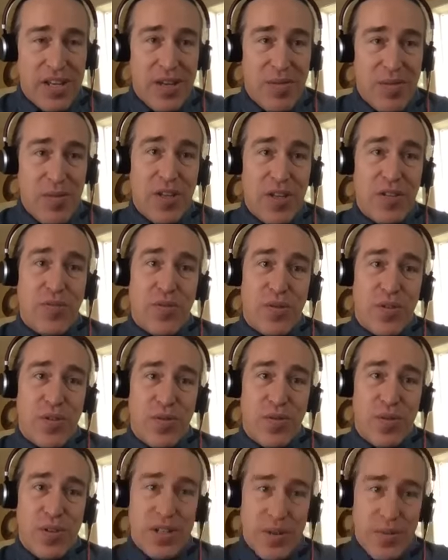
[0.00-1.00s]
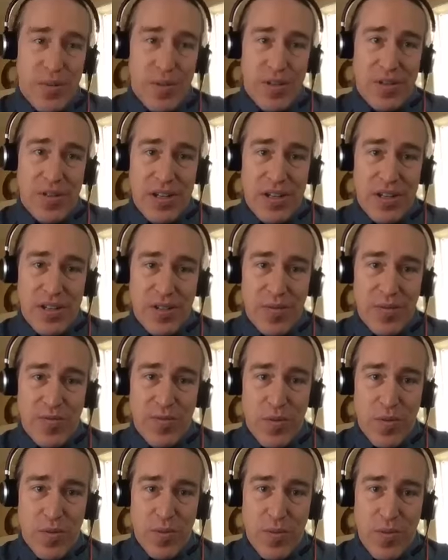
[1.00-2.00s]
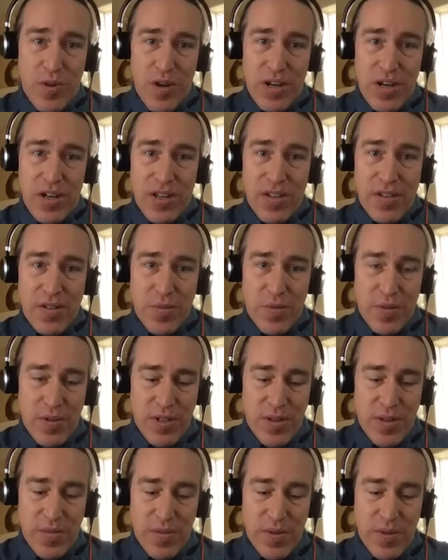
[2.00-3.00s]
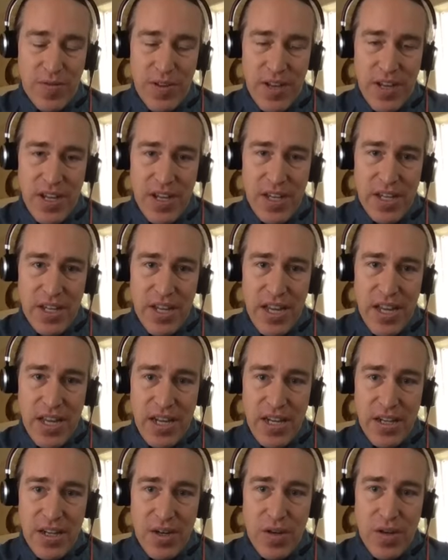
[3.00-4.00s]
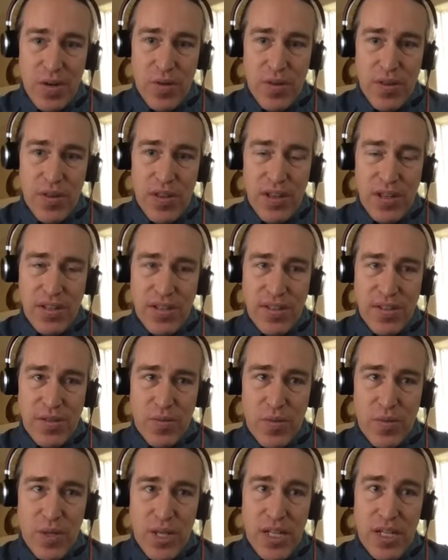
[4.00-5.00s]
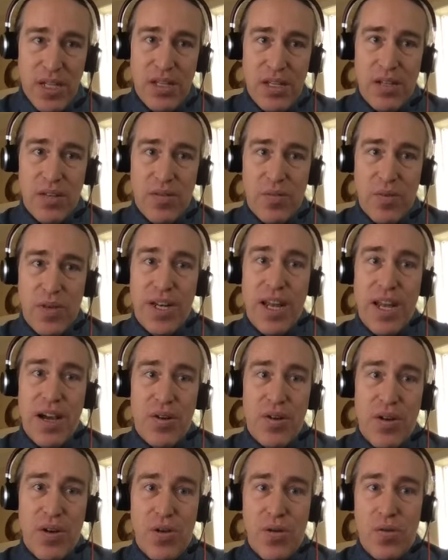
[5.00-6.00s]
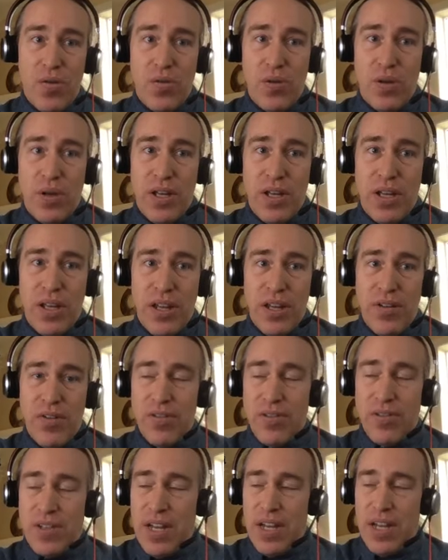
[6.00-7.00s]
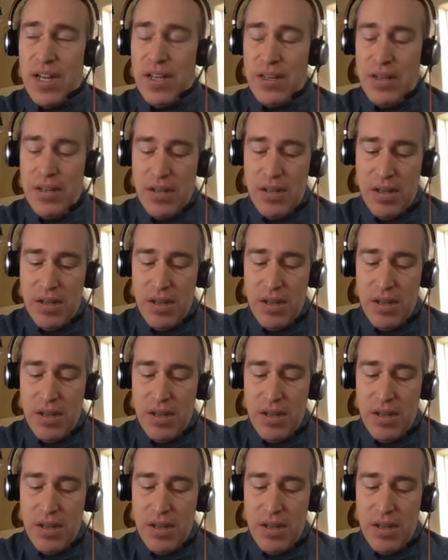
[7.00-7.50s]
means we're demonstrating some forward progress and we're simplifying Anago with things that we now know and understand.